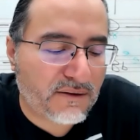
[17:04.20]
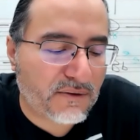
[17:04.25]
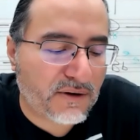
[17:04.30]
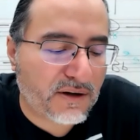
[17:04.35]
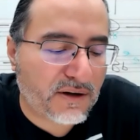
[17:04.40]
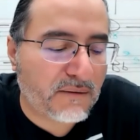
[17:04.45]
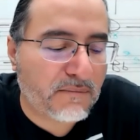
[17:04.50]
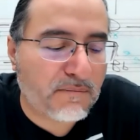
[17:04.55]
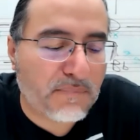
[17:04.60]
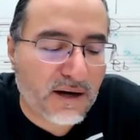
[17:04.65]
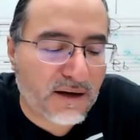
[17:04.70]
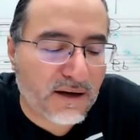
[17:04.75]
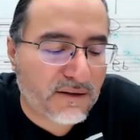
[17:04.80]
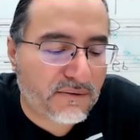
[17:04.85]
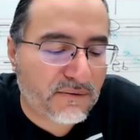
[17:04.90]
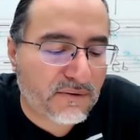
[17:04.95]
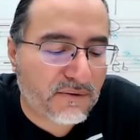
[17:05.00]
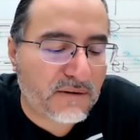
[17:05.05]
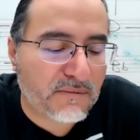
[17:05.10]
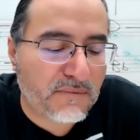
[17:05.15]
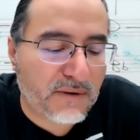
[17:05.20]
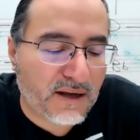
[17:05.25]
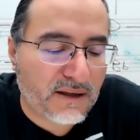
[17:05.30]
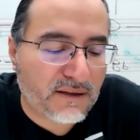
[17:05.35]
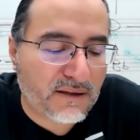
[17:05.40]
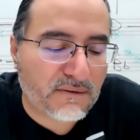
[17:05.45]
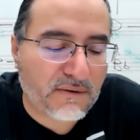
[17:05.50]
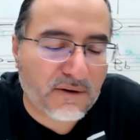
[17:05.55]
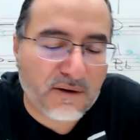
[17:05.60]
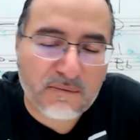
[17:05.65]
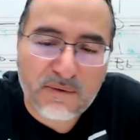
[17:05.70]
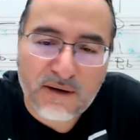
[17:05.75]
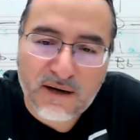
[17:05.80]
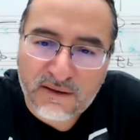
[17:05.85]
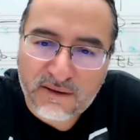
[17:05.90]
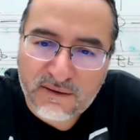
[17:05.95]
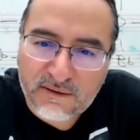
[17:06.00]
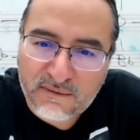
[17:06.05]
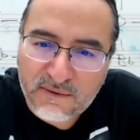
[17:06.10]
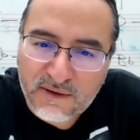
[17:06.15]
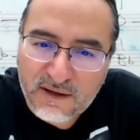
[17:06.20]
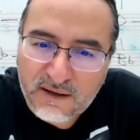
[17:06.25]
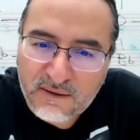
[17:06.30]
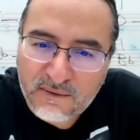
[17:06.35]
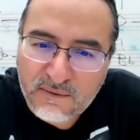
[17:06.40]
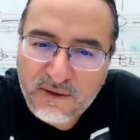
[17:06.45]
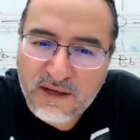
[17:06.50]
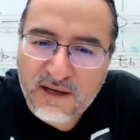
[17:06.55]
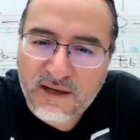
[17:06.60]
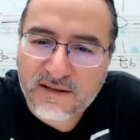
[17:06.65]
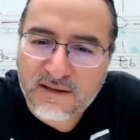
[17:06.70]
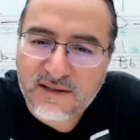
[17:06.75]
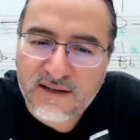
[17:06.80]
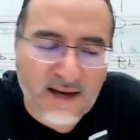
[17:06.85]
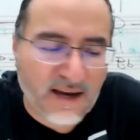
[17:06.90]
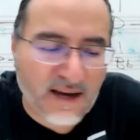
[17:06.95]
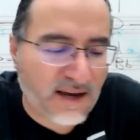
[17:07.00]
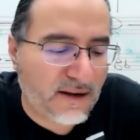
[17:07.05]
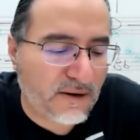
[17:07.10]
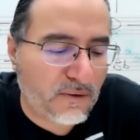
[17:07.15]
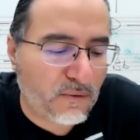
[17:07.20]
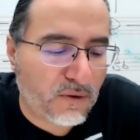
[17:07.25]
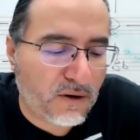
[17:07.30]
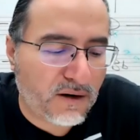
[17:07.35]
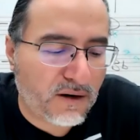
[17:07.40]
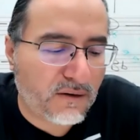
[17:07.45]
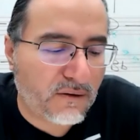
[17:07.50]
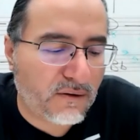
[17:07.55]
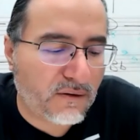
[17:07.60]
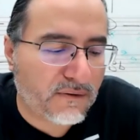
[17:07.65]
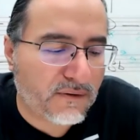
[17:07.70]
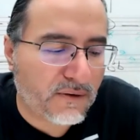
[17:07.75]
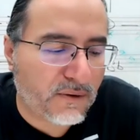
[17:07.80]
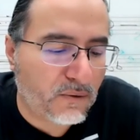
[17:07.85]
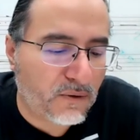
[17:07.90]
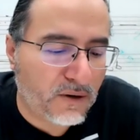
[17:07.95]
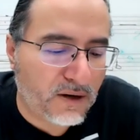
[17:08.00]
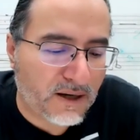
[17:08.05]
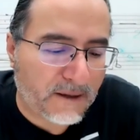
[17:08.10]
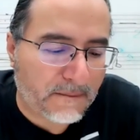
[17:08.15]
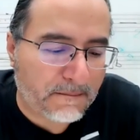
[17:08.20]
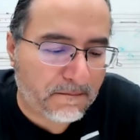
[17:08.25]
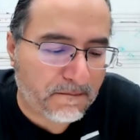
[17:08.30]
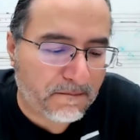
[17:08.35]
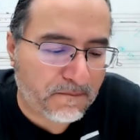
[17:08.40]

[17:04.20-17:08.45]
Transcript: 3, by 3, by 3, by 3, we get to 81/1.